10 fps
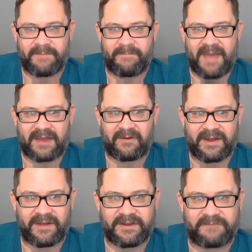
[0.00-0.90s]

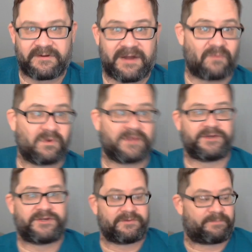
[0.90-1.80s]
background if you're not willing to
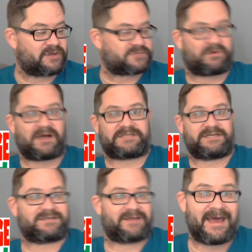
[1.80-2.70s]
do
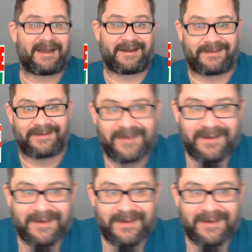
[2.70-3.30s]
post-processing, editing.